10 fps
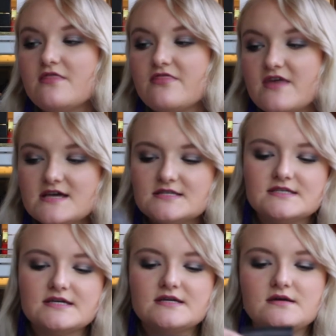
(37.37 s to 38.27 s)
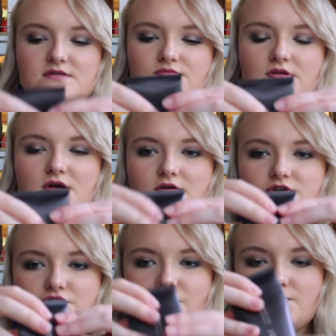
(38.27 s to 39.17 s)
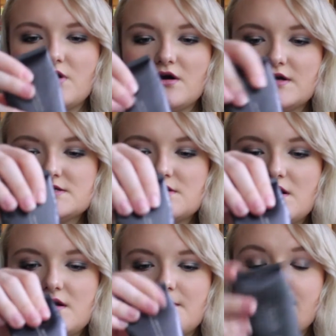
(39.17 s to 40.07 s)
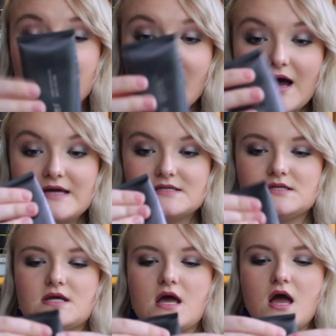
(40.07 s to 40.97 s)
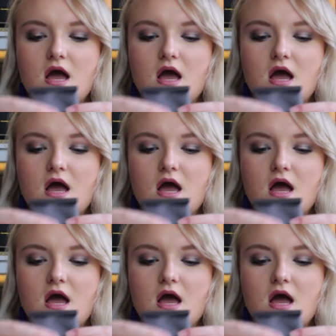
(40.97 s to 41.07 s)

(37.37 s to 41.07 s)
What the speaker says: This is really hard to show you progress on, but